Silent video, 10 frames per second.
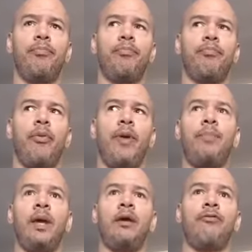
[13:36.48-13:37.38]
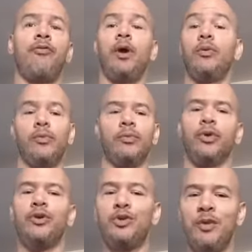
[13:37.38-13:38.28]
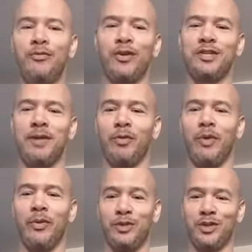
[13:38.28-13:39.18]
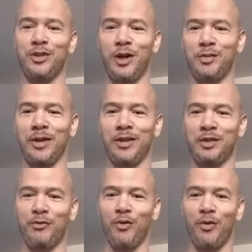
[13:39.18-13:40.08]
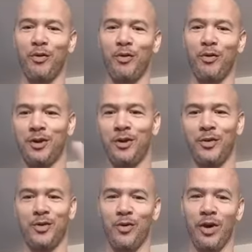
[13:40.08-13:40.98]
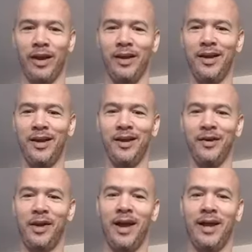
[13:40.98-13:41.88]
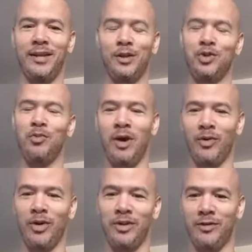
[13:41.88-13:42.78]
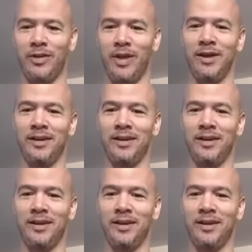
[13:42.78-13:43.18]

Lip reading: prepping for, we'll use me for example, right? We just talked about this before we started recording. Okay, I did a 2-mile run the other day.